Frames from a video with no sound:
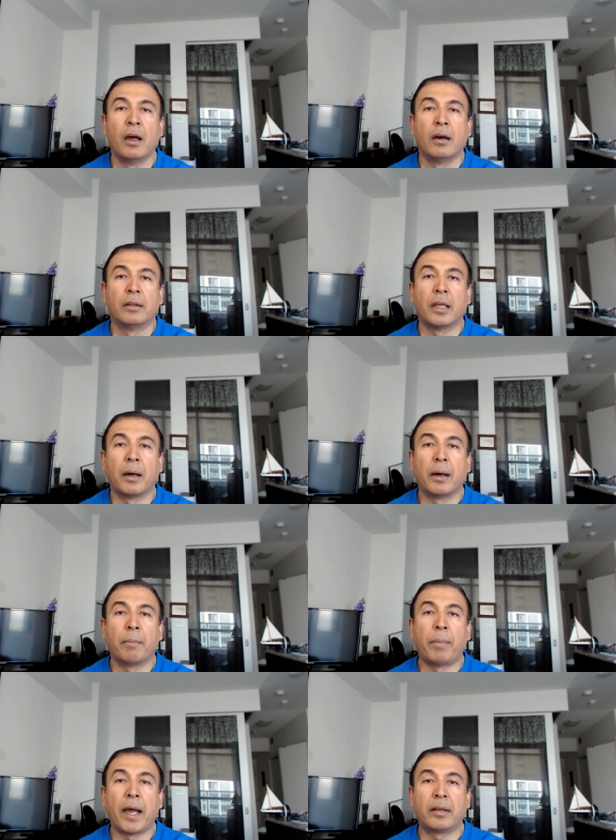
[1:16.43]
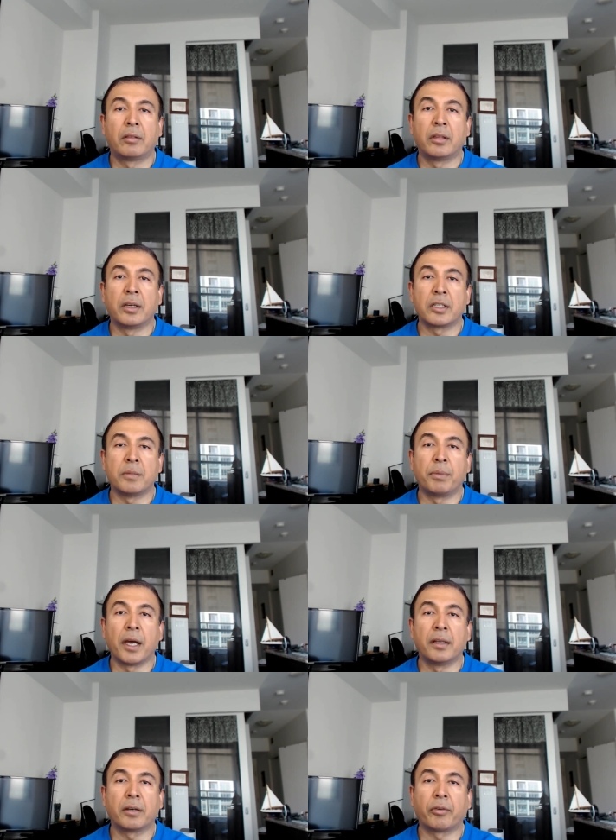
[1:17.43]
the bad things
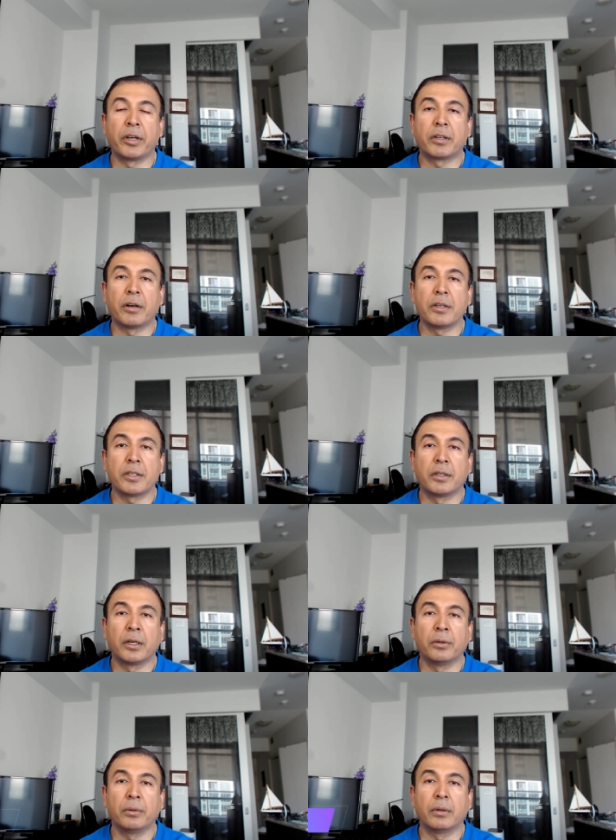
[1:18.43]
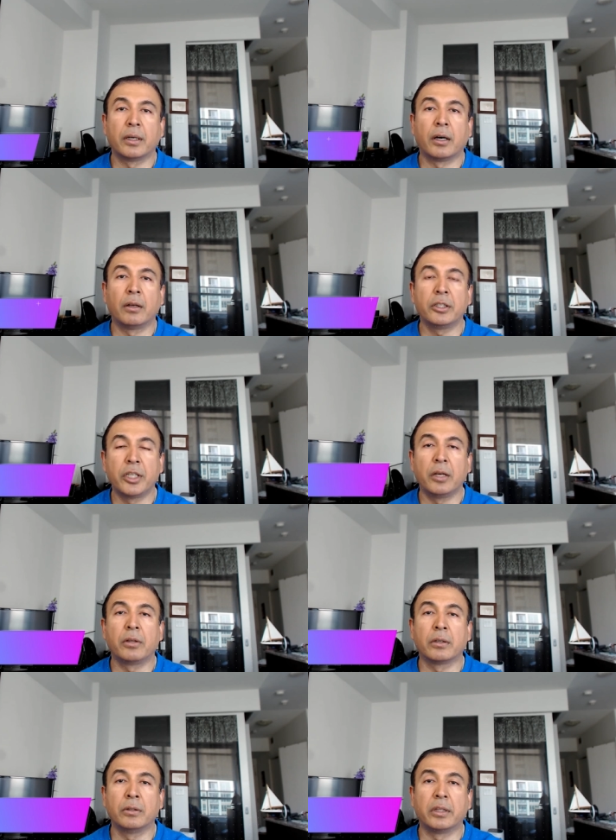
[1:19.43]
behind the credit cards. They'll only tell you
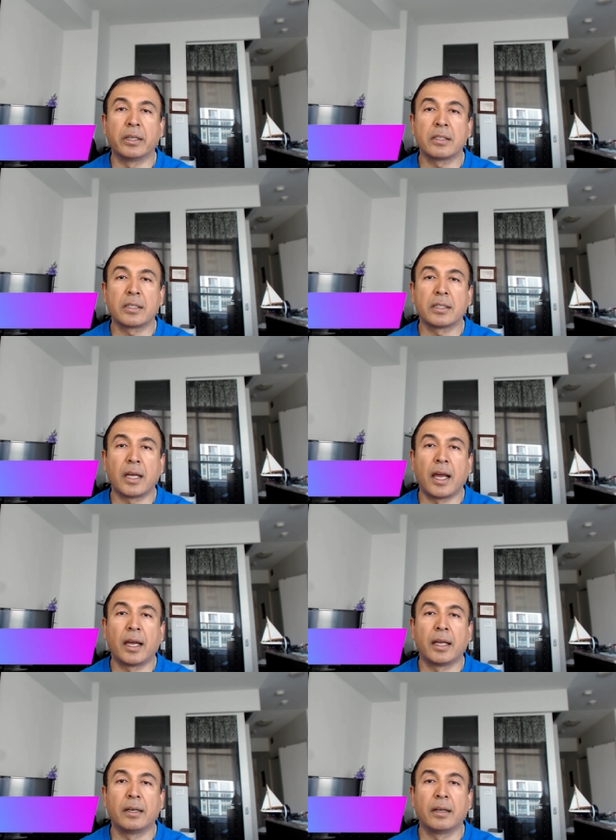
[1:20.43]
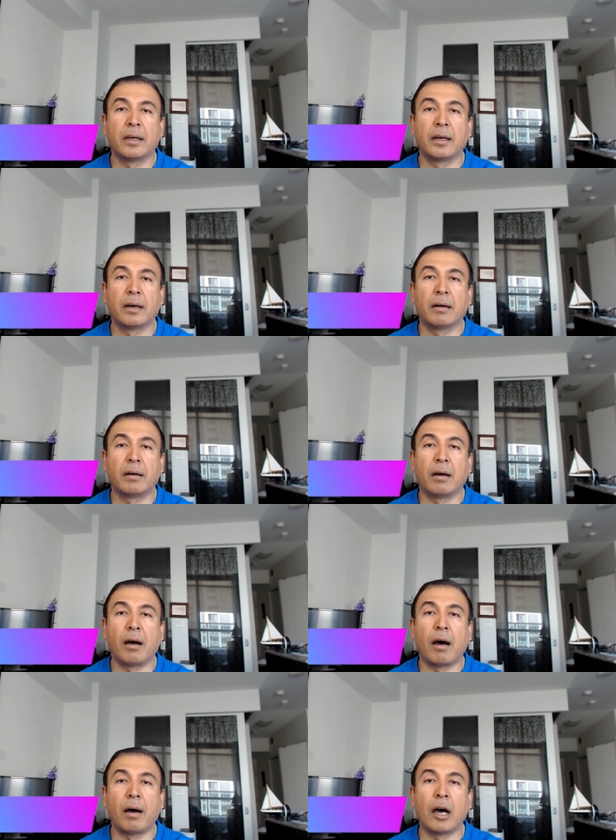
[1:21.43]
the good things. And
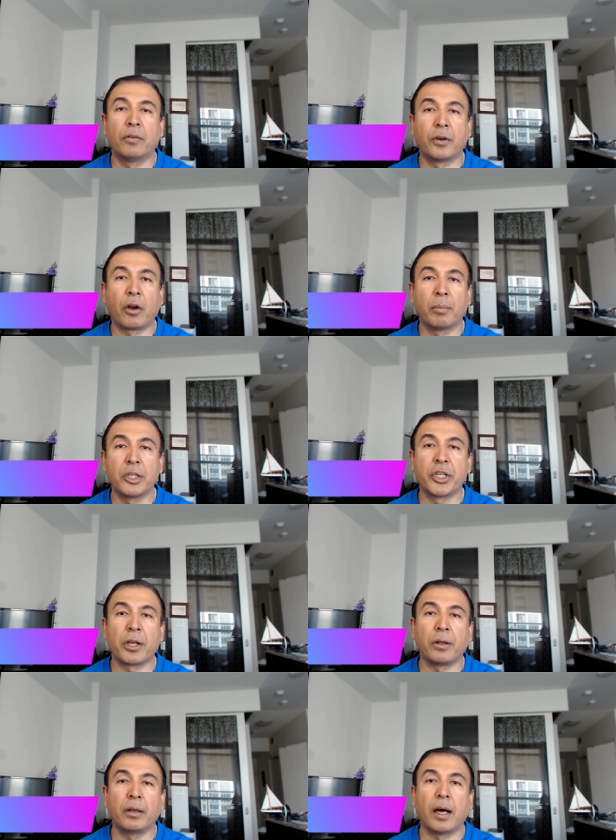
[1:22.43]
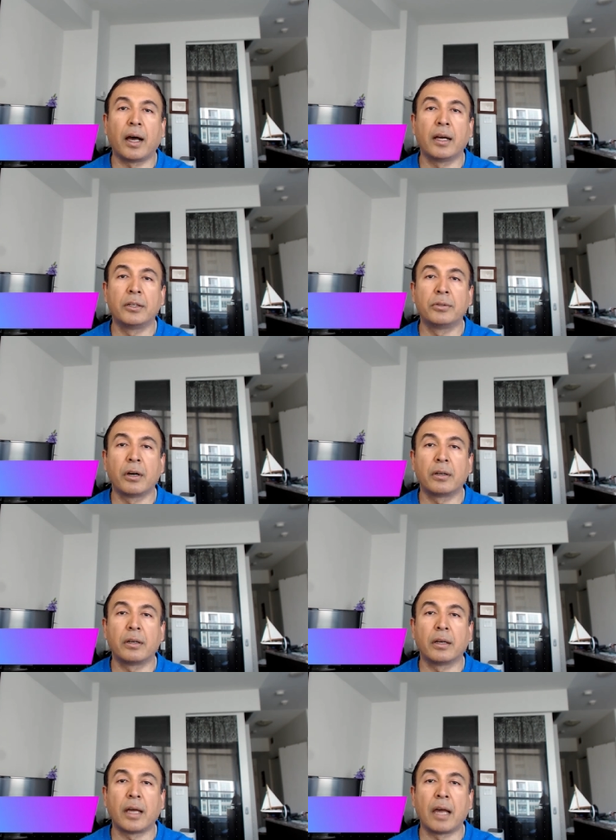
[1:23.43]
however, on my channel I do not
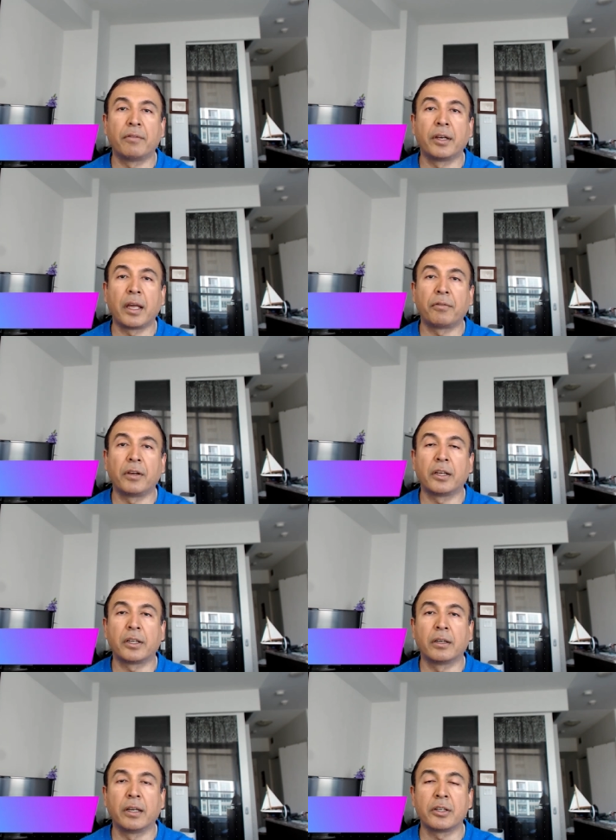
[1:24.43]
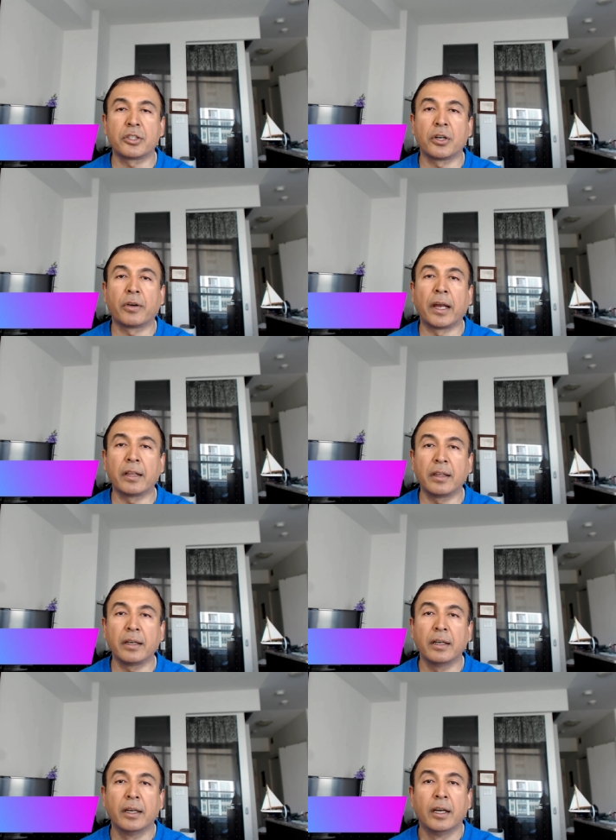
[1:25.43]
have any affiliated links or
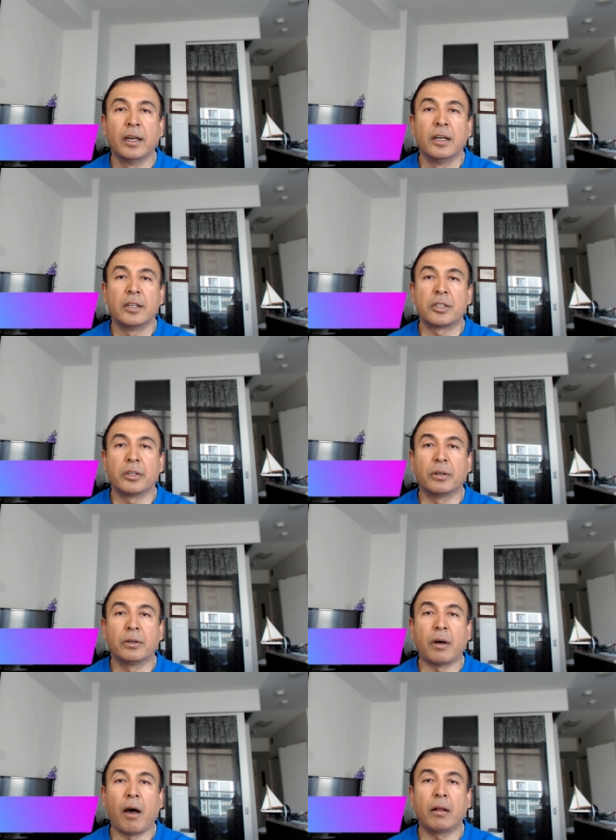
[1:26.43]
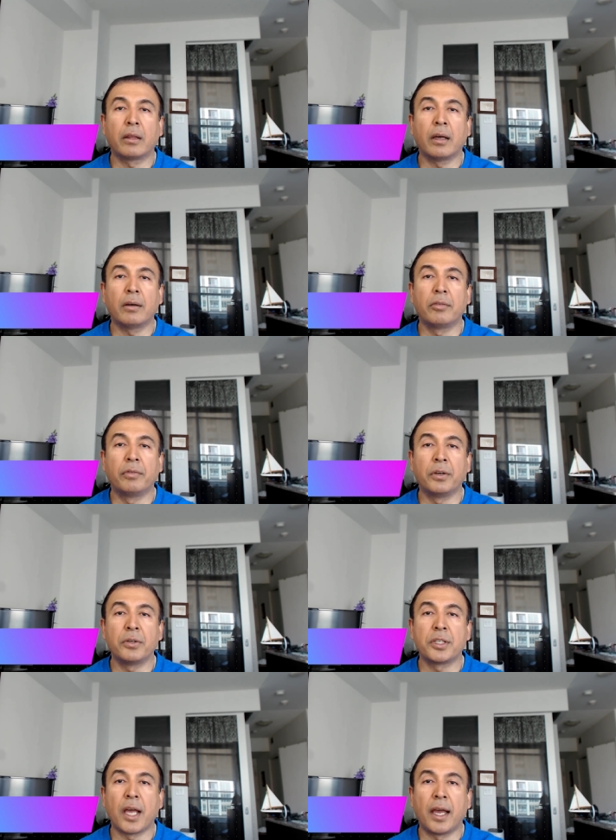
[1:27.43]
anything, so all the
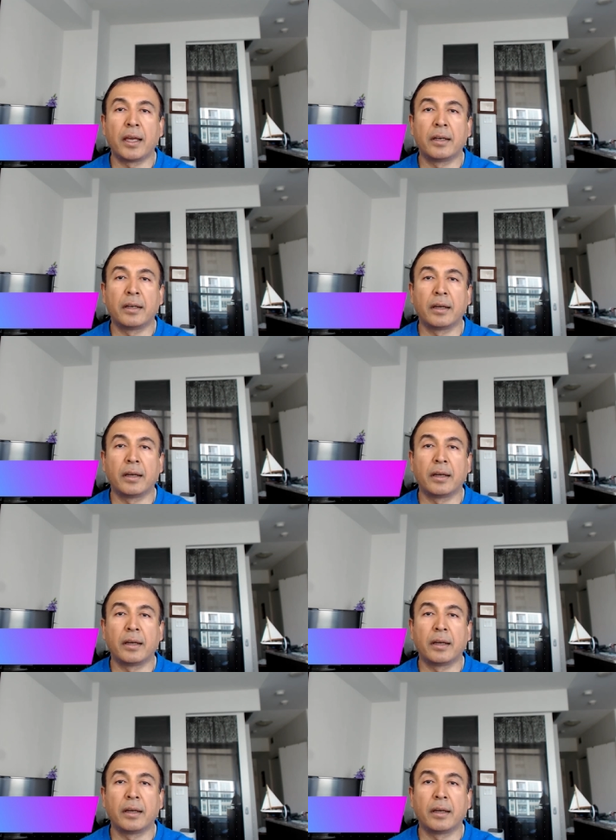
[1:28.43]
reviews and